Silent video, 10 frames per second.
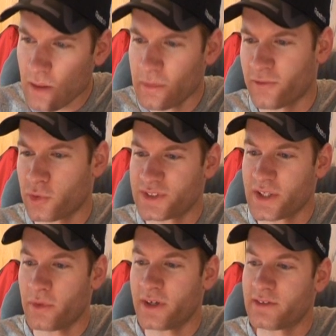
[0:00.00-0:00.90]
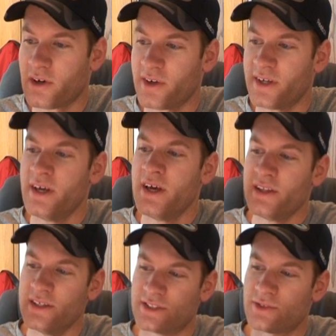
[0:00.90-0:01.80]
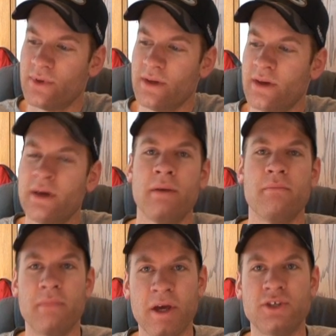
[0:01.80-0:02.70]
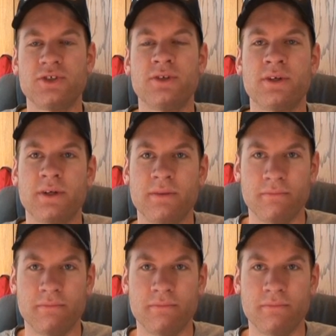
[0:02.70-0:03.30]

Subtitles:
But of course, they want to target these three major